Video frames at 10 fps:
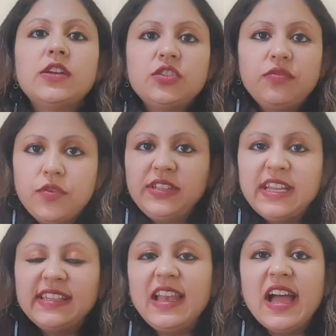So
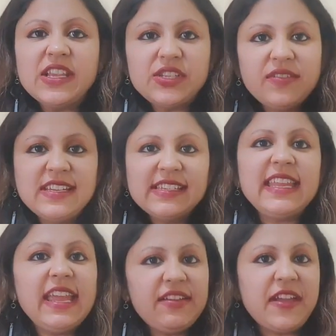fourth and the last one
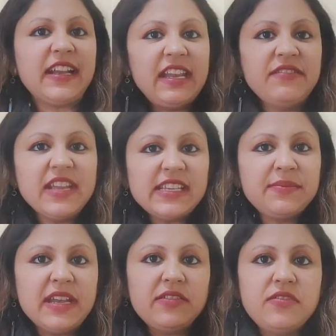is the
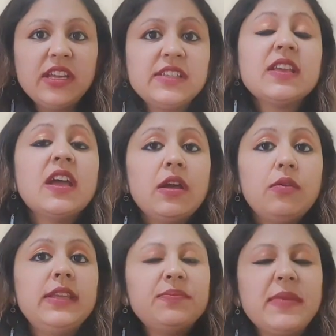effectiveness matrix,
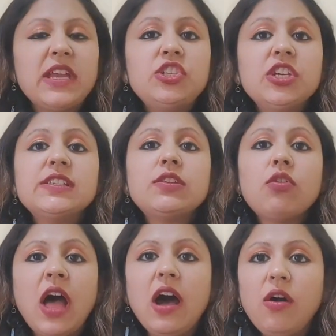which measures
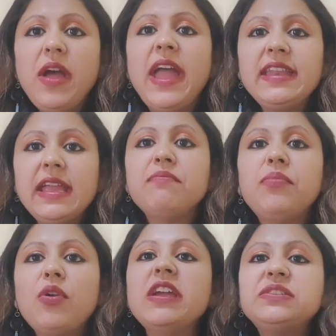how an
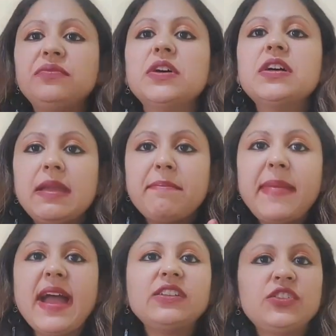employee's work
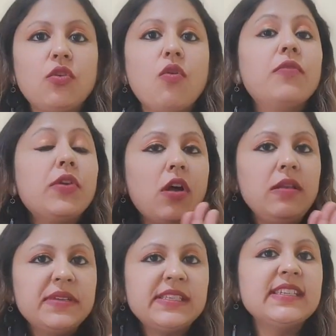impacts
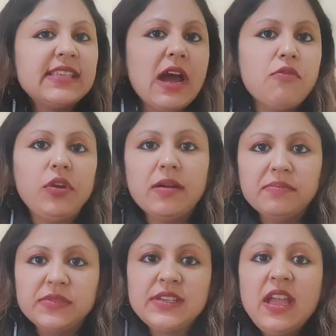overall business
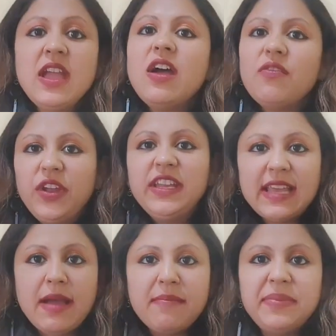outcomes. For
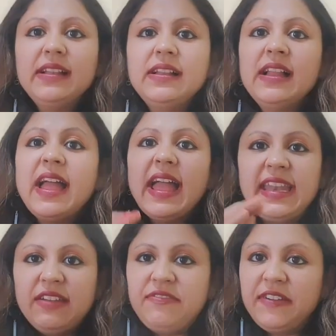example,
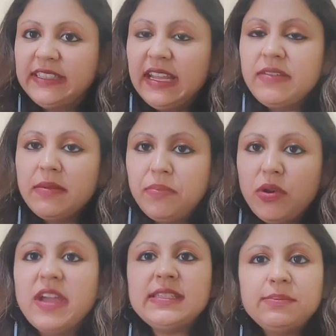an effective
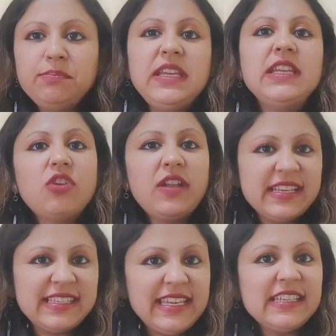employee meets or
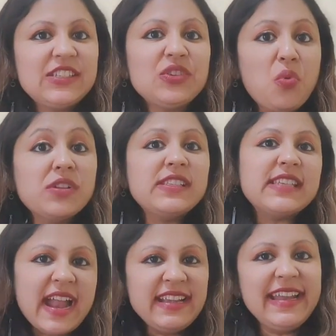exceeds
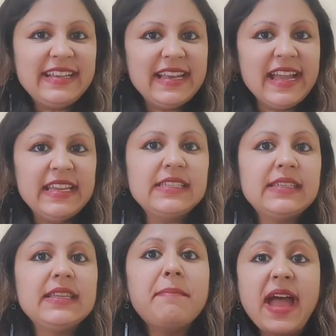goals and
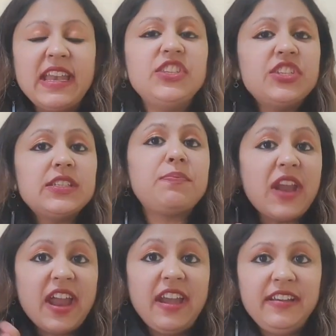deadlines, manages
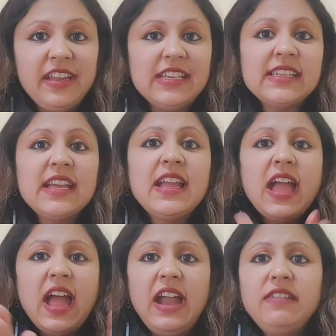priorities,
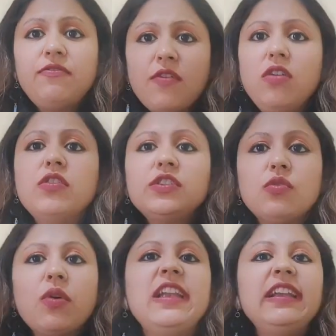and
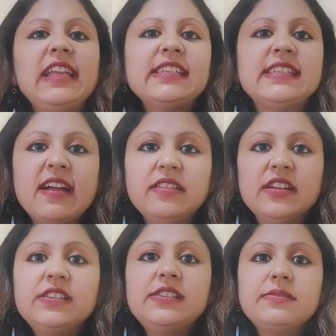follows quality
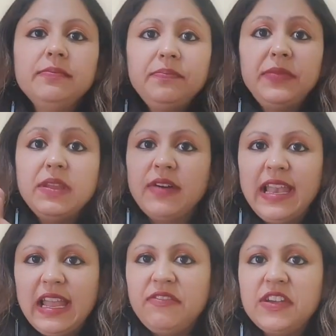standards,
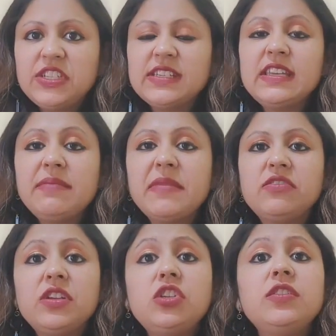while efficiency
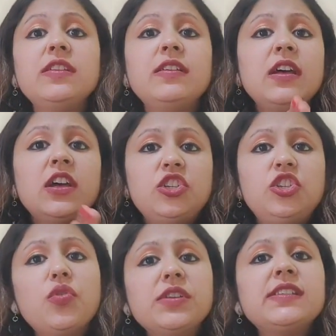metrics
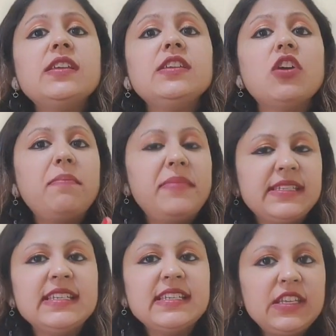shows your
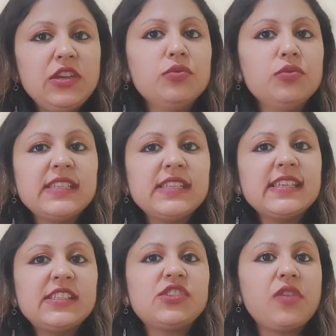business uses
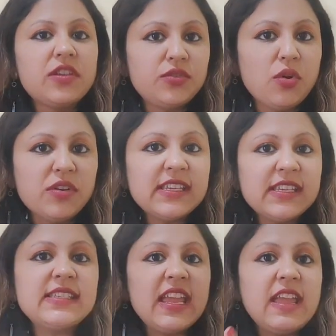its
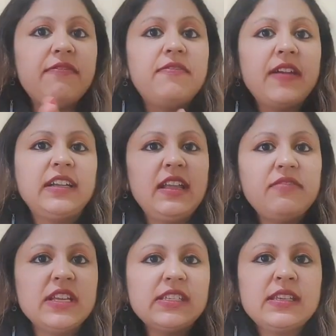resources.
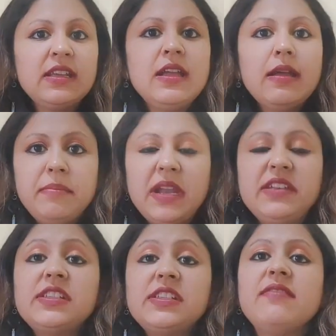Effectiveness
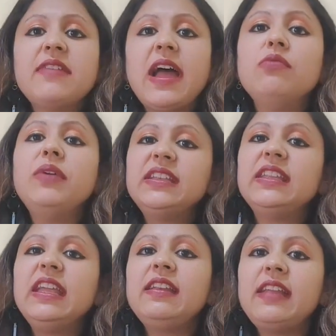metrics evaluate
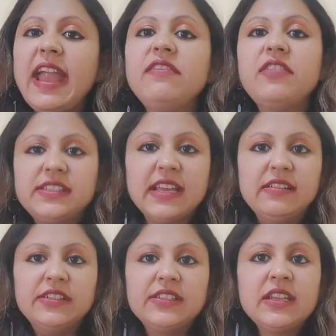the end
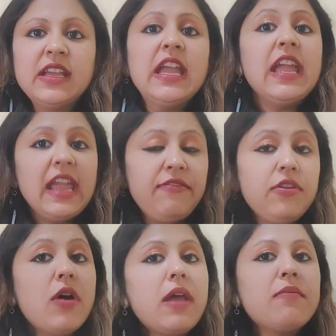results. If
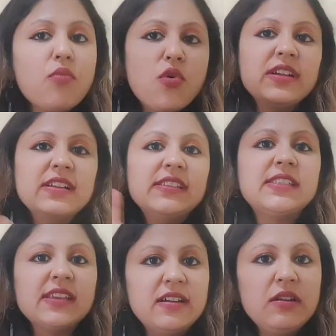you are more
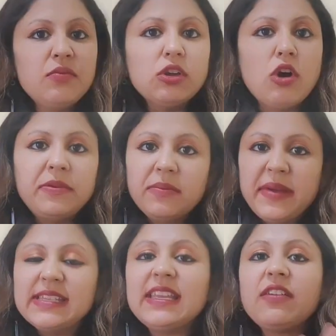concerned with
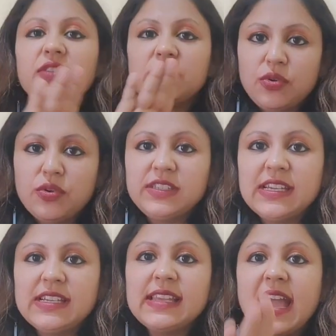optimizing
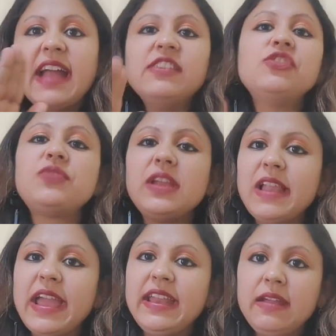resources and
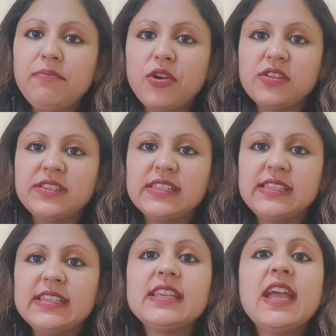streamlining
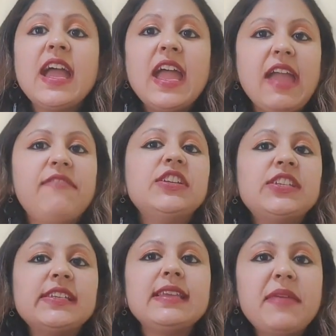processes,
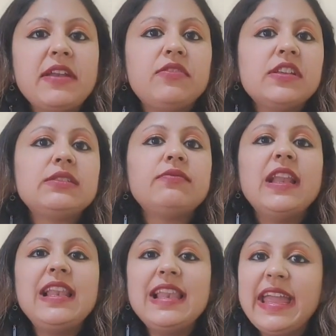efficiency metrics
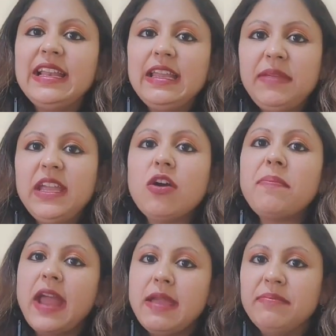will likely be
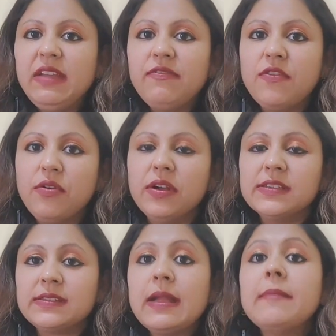your primary focus.